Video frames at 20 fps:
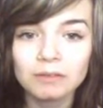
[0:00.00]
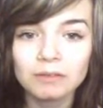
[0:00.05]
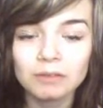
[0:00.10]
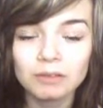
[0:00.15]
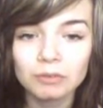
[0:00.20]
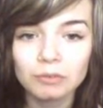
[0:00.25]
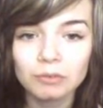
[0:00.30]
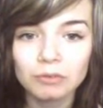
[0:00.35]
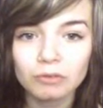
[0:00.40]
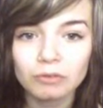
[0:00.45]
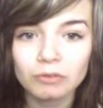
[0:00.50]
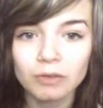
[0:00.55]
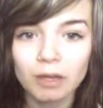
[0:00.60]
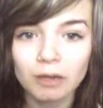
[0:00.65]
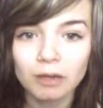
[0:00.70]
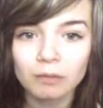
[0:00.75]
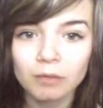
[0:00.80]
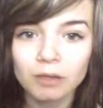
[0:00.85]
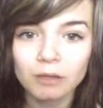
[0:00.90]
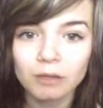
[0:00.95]
she was just
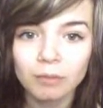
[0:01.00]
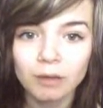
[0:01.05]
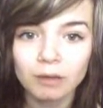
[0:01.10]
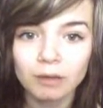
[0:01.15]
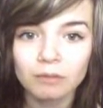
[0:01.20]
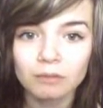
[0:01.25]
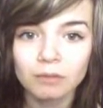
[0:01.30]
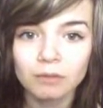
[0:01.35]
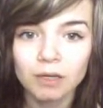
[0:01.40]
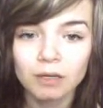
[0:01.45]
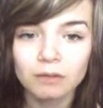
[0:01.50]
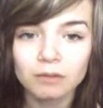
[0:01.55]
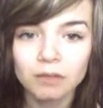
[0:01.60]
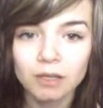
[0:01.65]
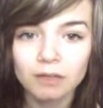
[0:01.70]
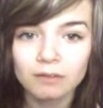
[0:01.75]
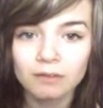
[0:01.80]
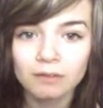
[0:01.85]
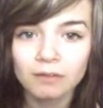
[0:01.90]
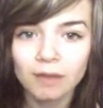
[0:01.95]
telling me about how she
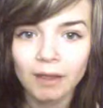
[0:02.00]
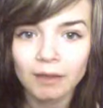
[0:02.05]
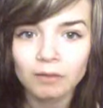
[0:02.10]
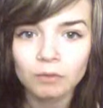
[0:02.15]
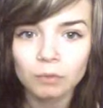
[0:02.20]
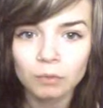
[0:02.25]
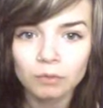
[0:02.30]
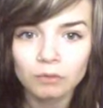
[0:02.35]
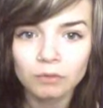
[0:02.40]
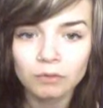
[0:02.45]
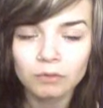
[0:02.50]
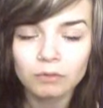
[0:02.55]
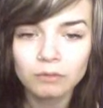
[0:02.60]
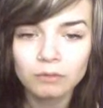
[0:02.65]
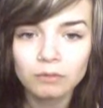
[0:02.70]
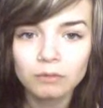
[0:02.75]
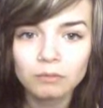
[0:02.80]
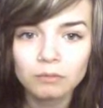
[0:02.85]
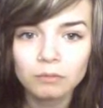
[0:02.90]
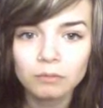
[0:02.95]
had sex once